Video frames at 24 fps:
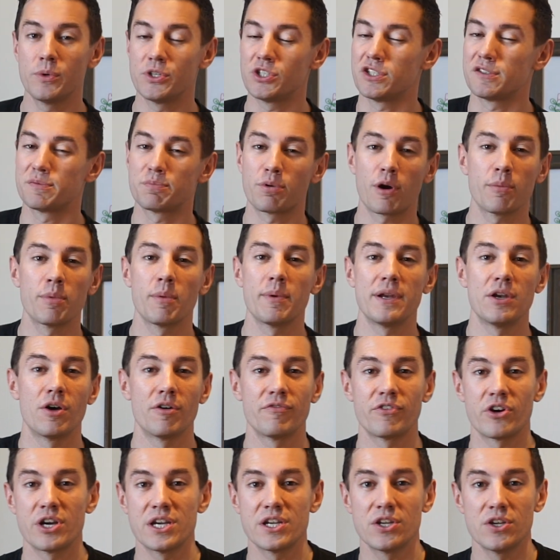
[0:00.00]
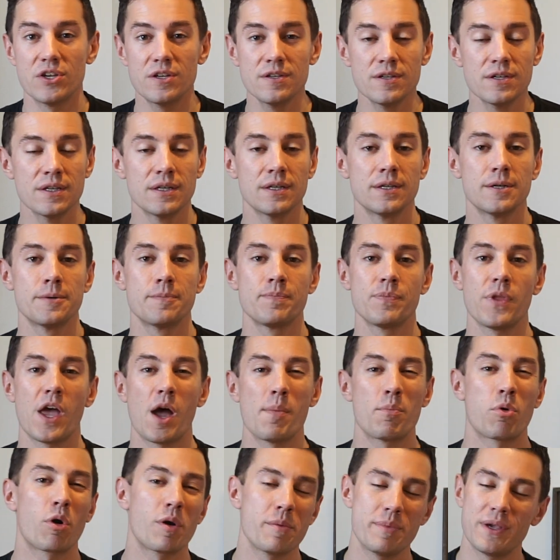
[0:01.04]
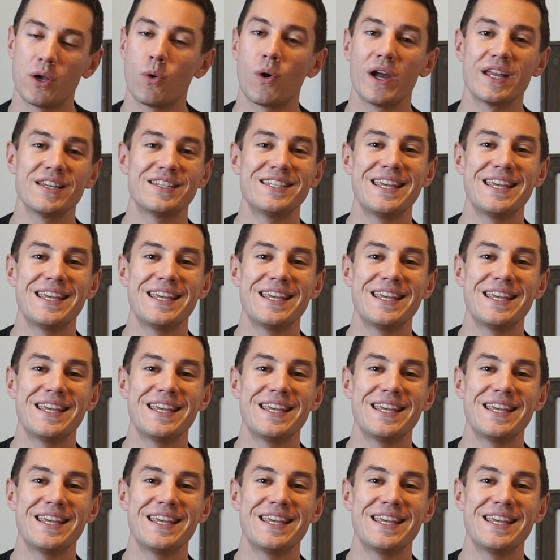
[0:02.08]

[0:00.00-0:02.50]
which is probably not very good. Probably be quite